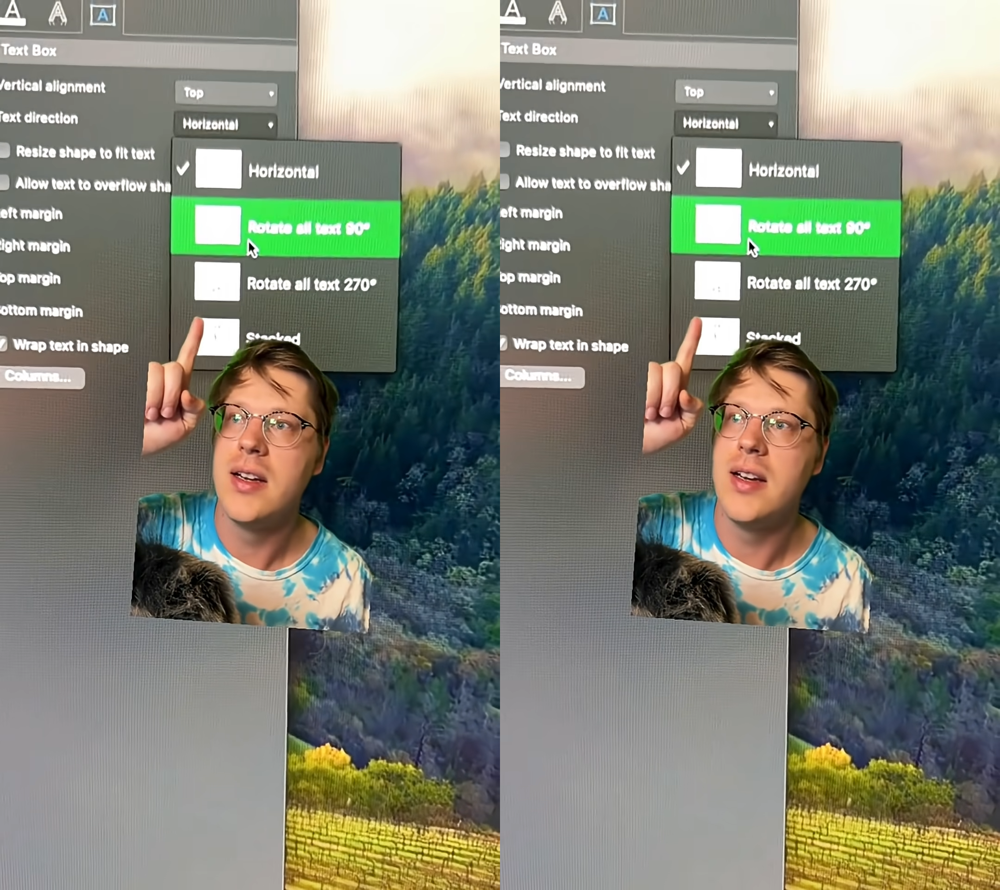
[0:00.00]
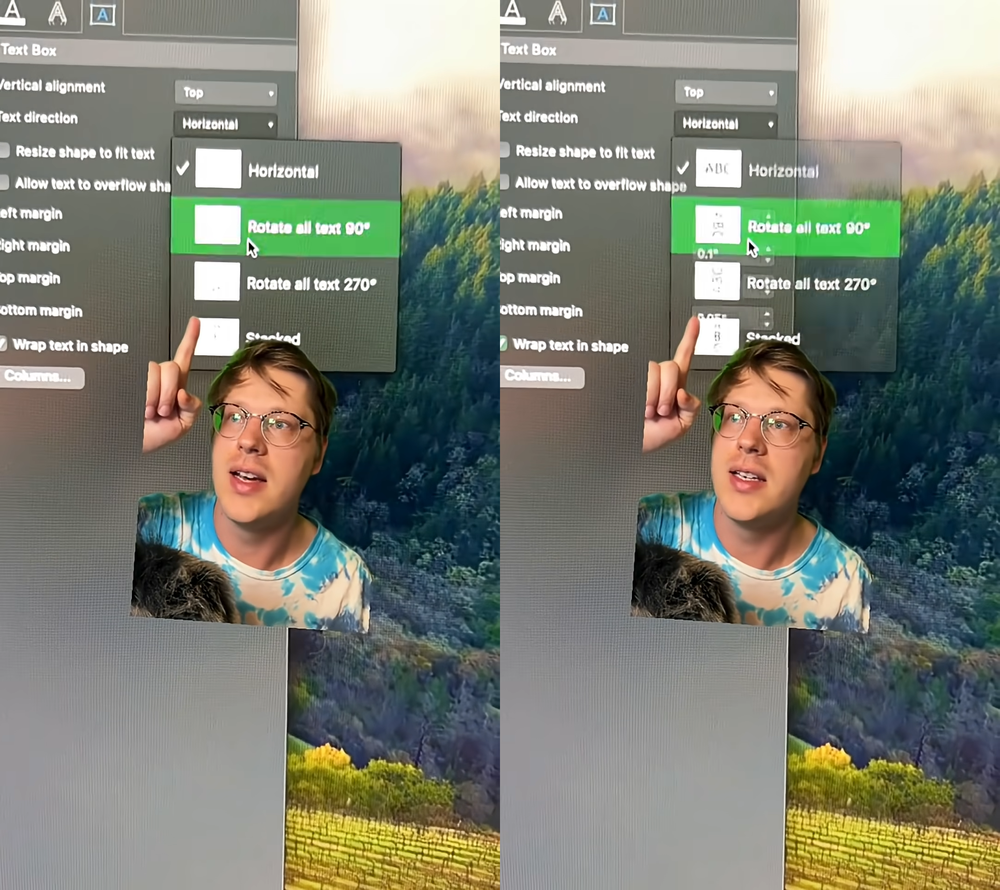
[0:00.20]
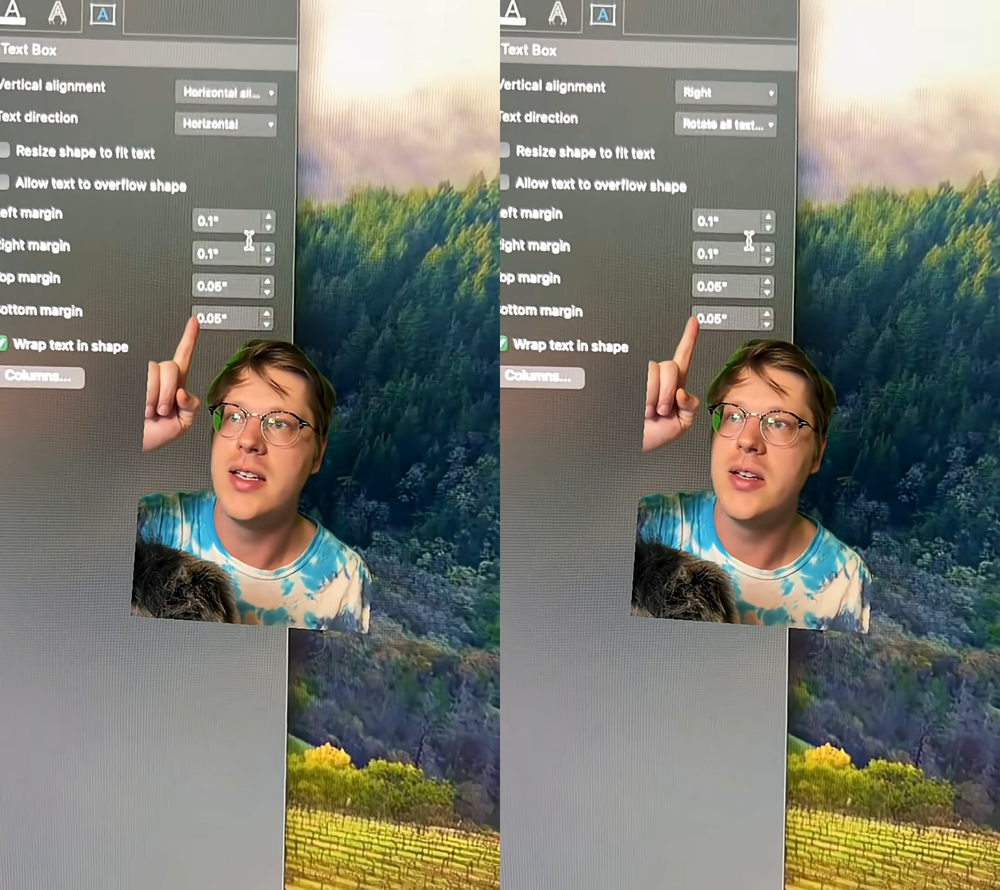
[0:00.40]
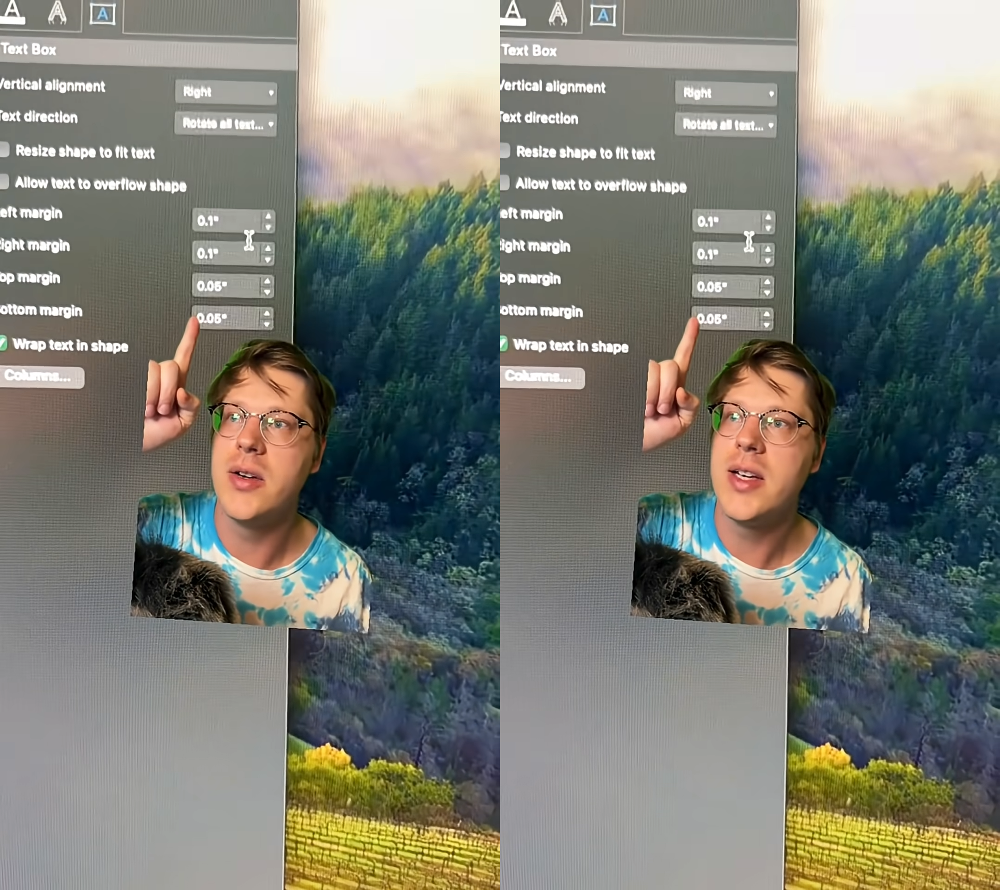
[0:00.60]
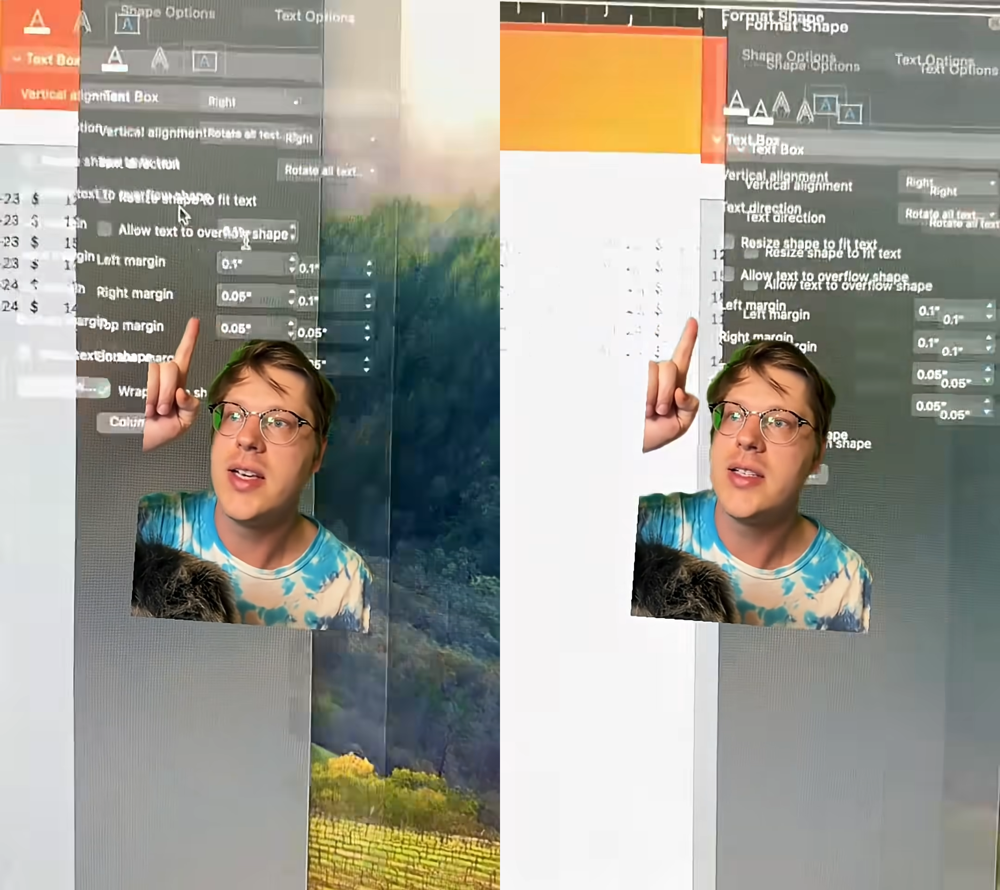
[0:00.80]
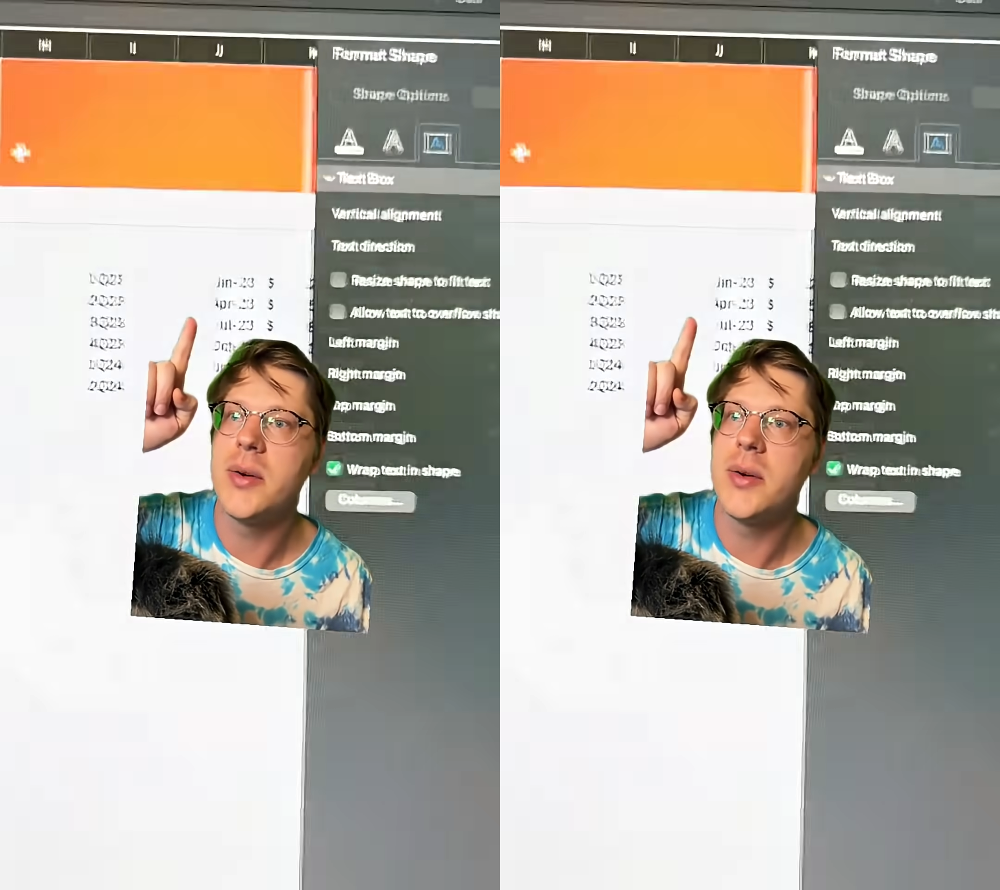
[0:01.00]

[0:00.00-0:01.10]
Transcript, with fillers: 90 degrees